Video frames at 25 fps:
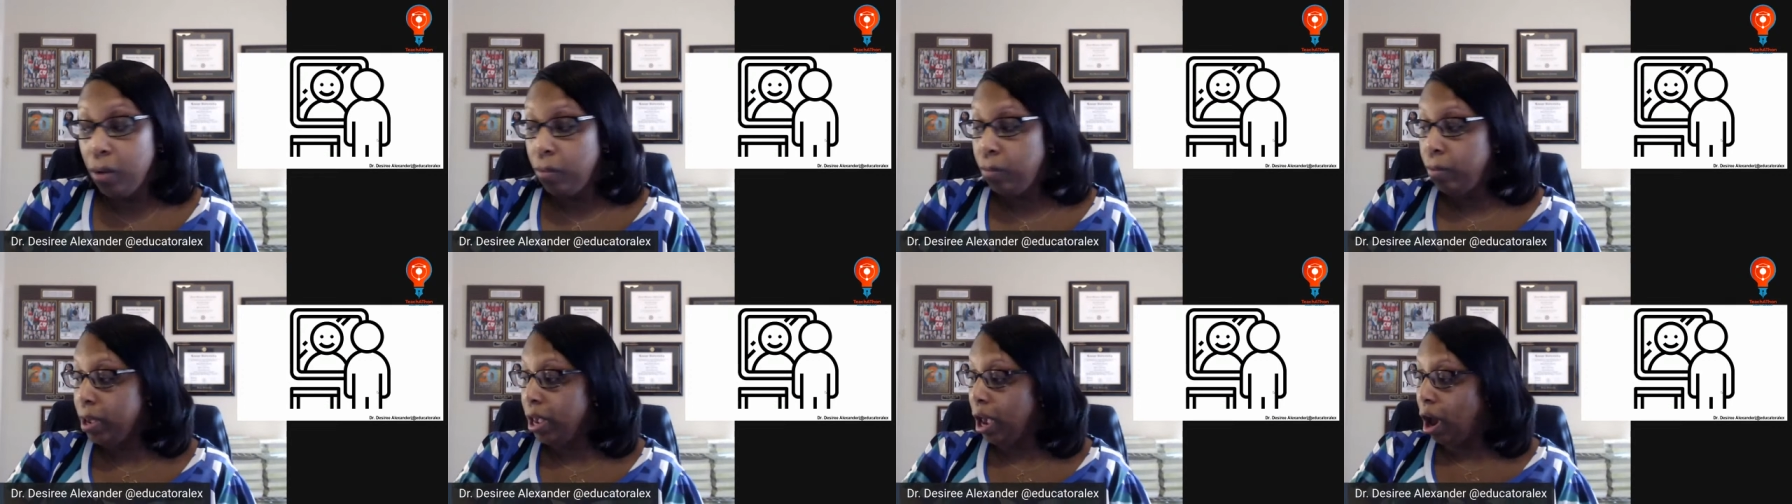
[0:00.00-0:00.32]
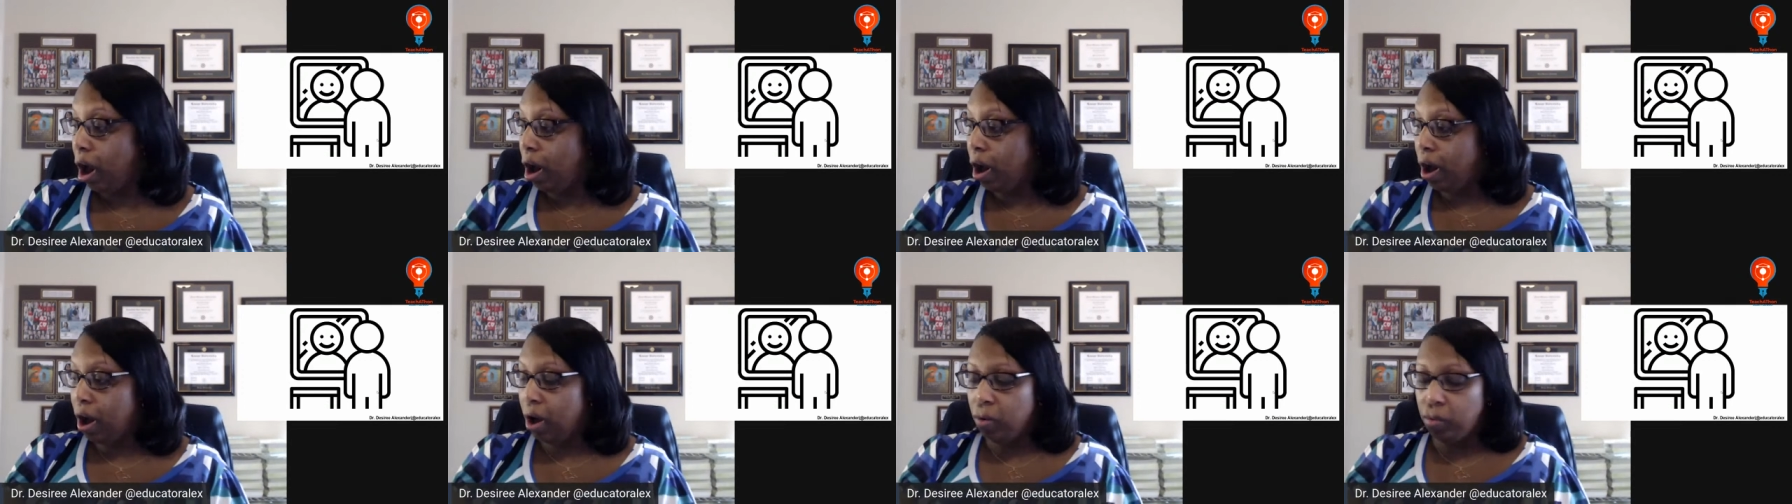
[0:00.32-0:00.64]
We
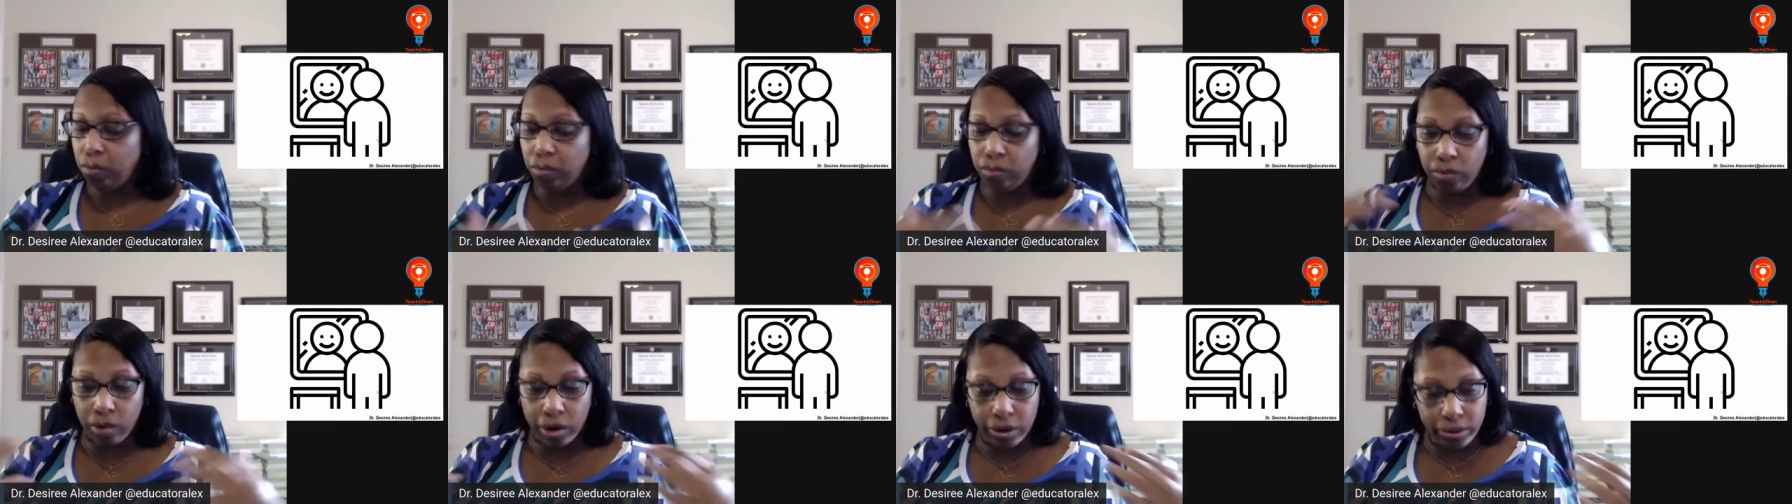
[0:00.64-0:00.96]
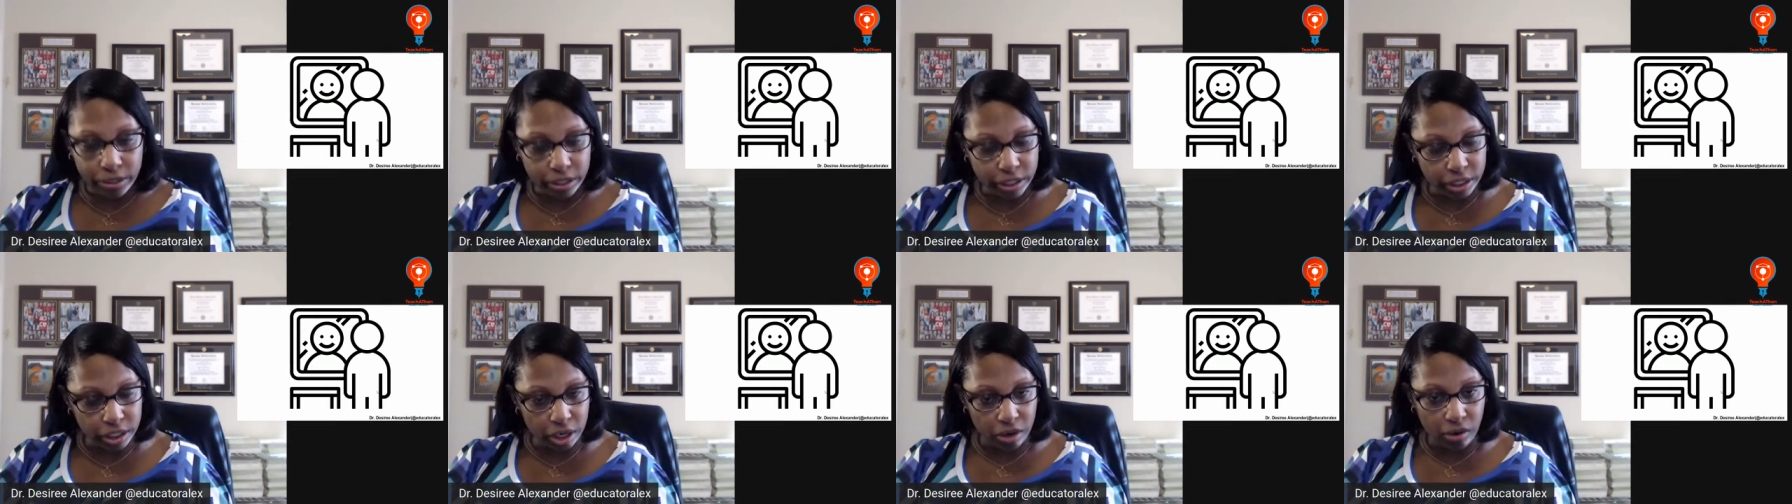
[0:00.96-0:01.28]
all
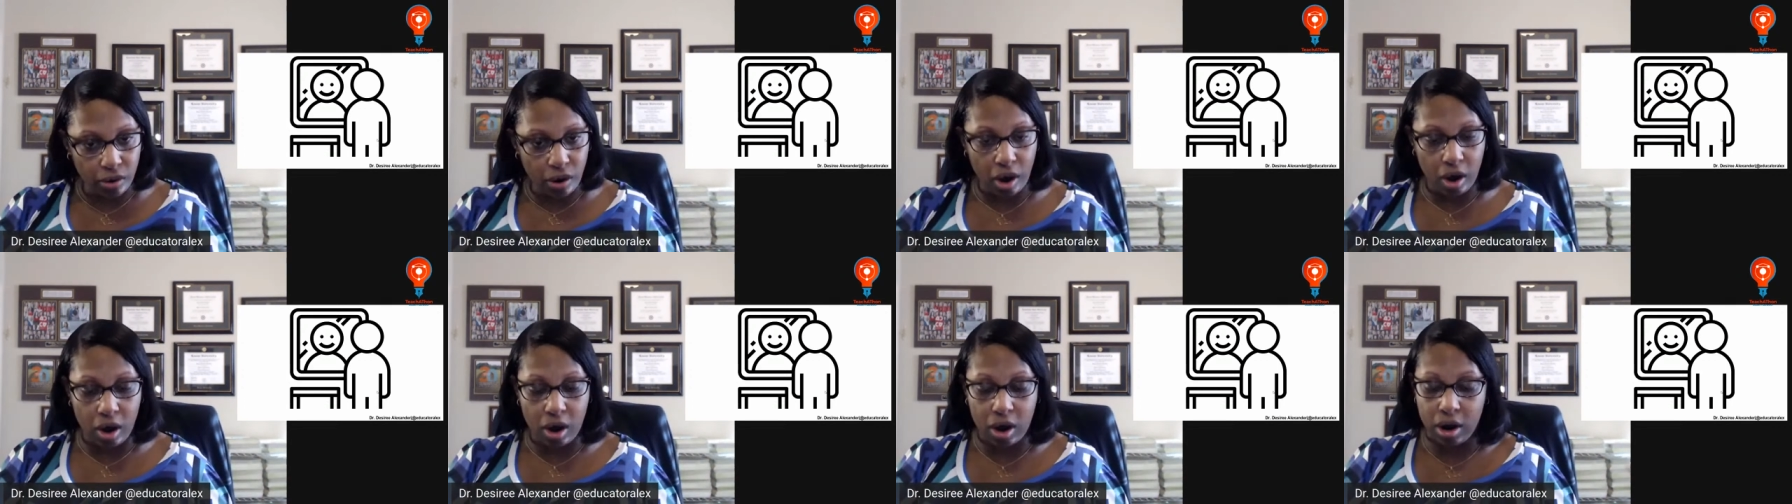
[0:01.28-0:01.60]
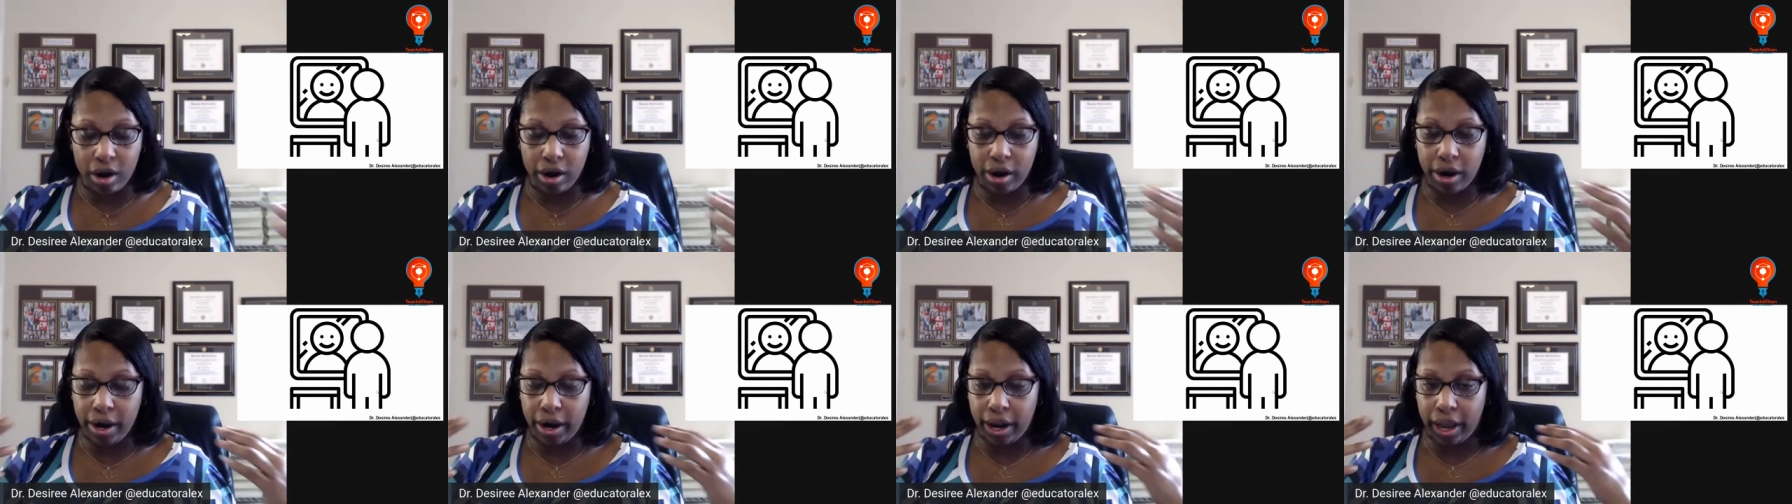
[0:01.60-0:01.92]
work so
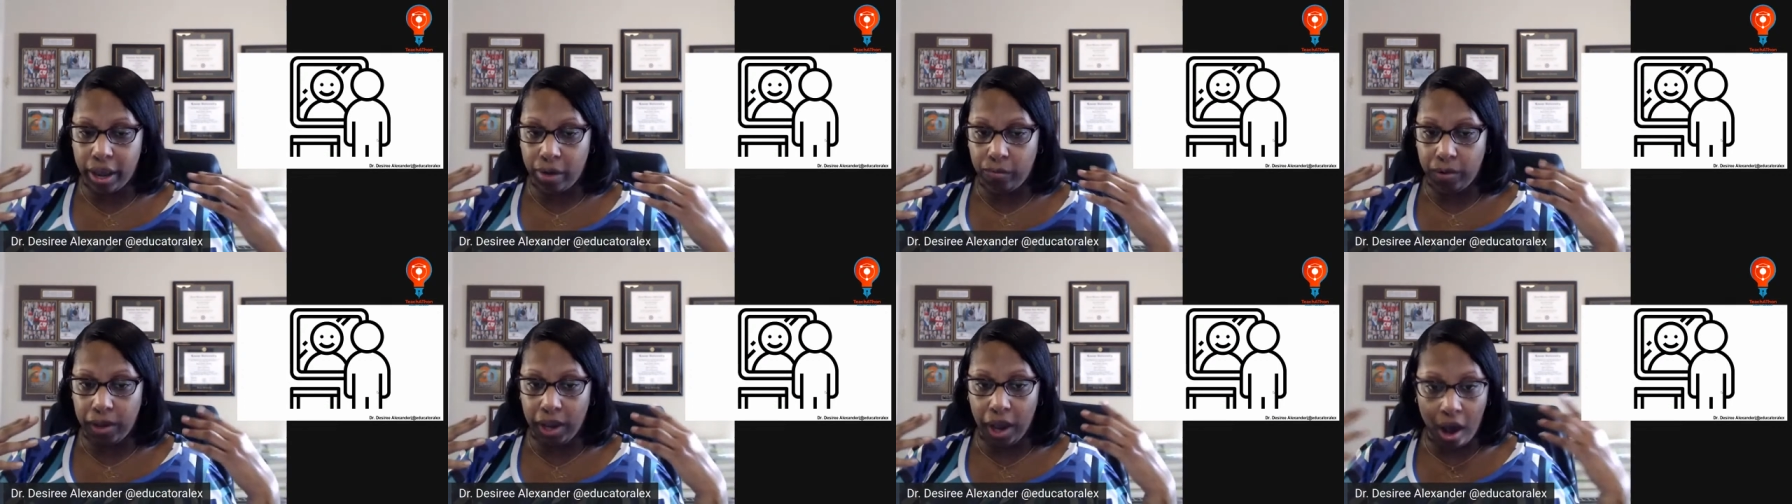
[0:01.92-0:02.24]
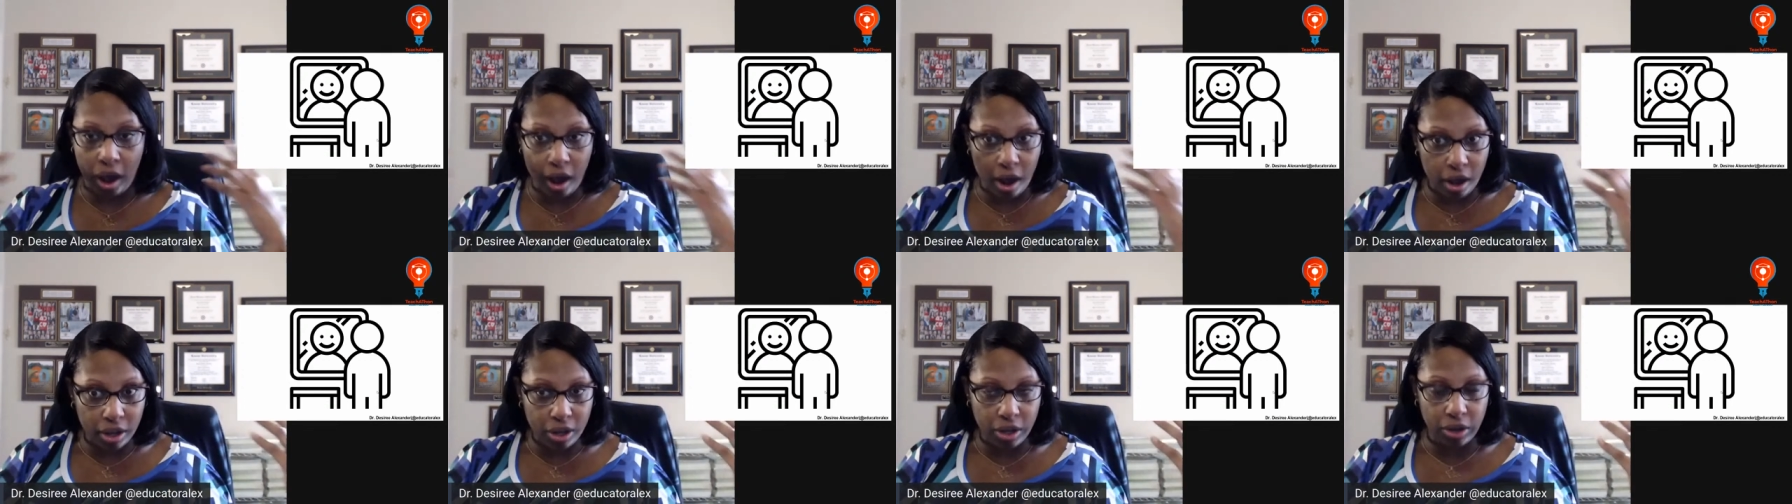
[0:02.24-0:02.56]
hard and we
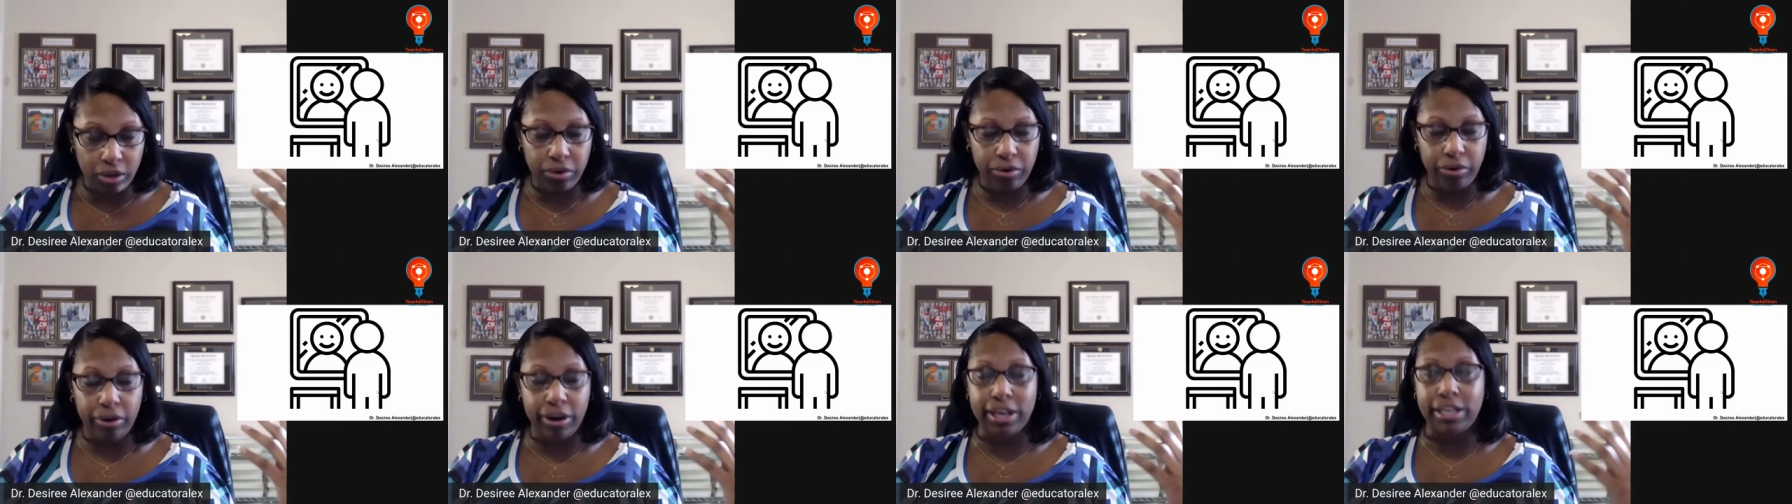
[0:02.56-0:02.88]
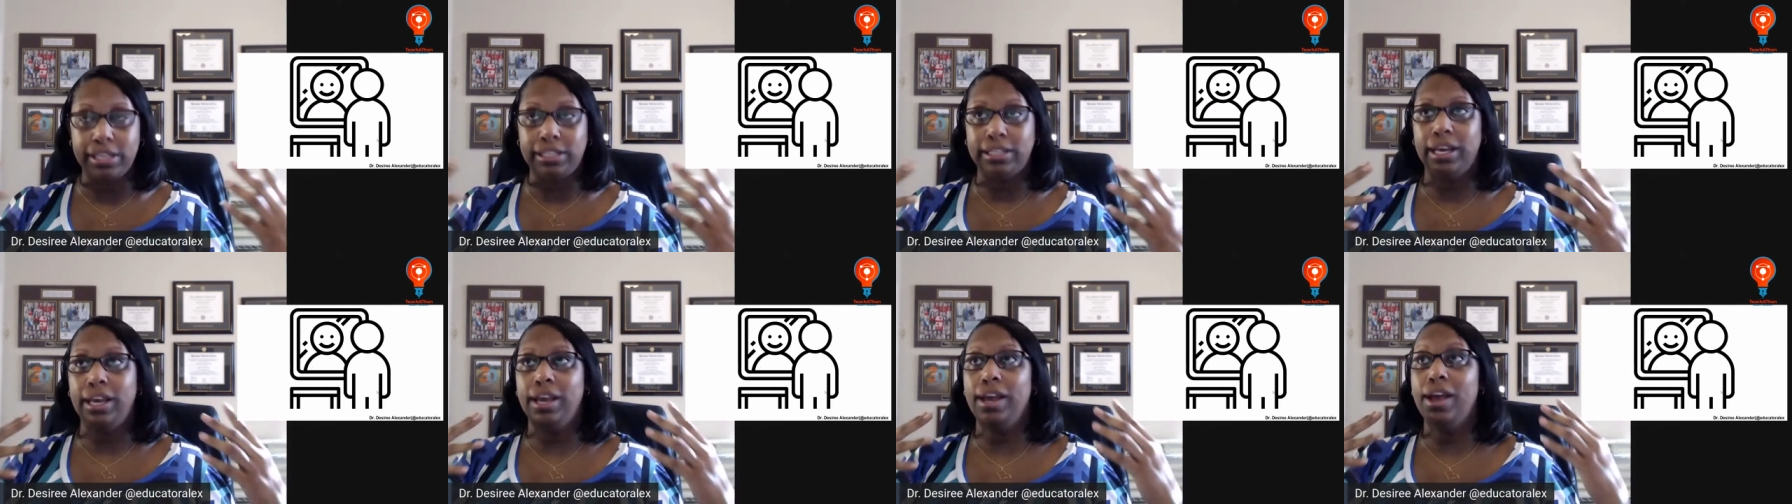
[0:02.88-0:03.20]
all go
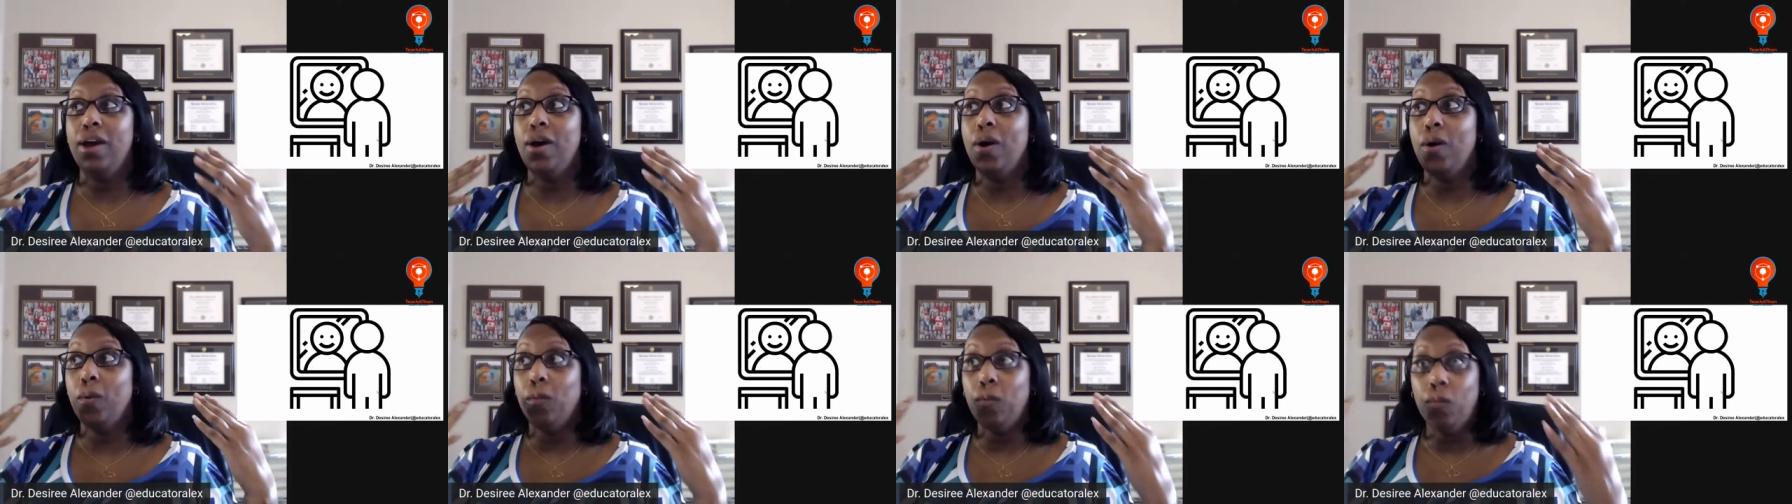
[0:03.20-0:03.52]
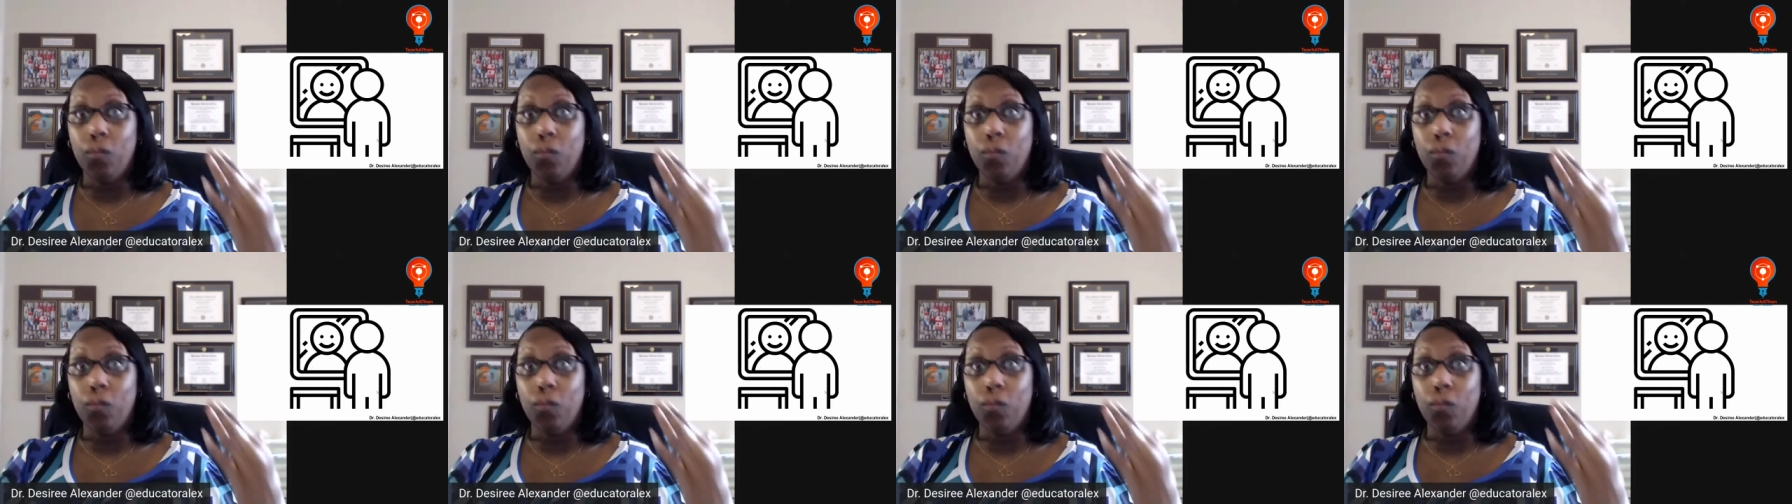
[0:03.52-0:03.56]
crazy.